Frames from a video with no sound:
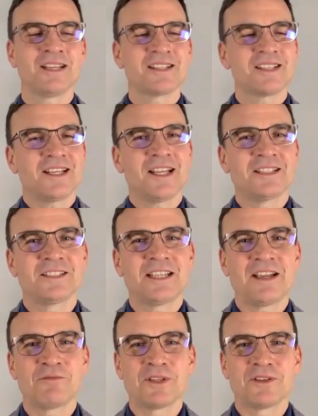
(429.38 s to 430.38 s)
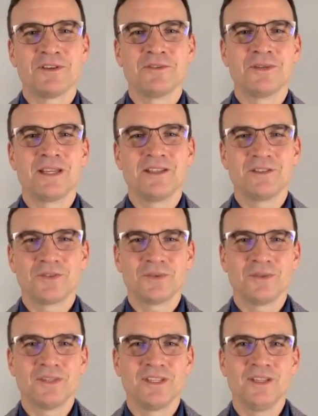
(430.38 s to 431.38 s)
Next, I'd like to dive with you
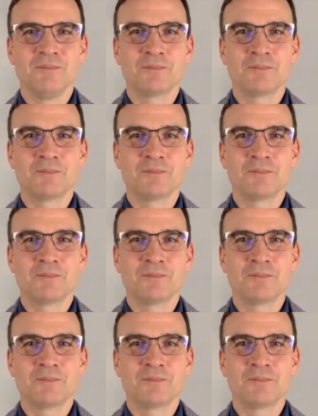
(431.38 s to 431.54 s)
into the